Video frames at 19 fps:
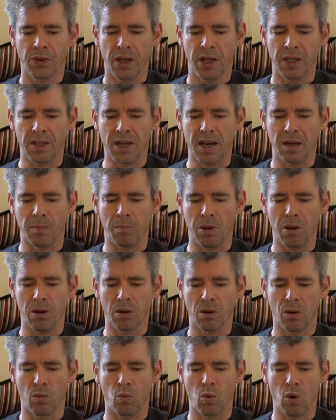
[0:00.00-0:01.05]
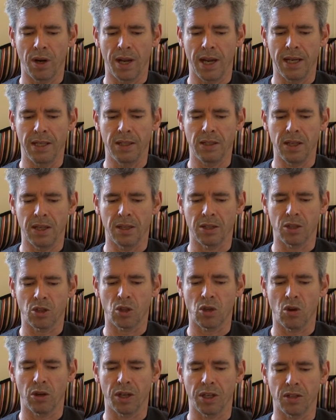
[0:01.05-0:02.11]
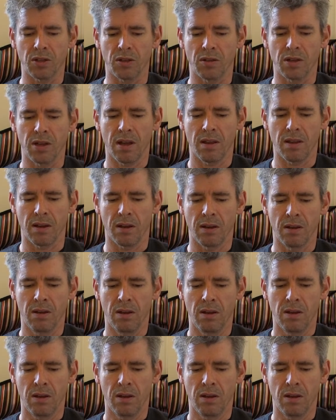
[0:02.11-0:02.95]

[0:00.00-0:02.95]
It had a plug on one end and a socket on the other.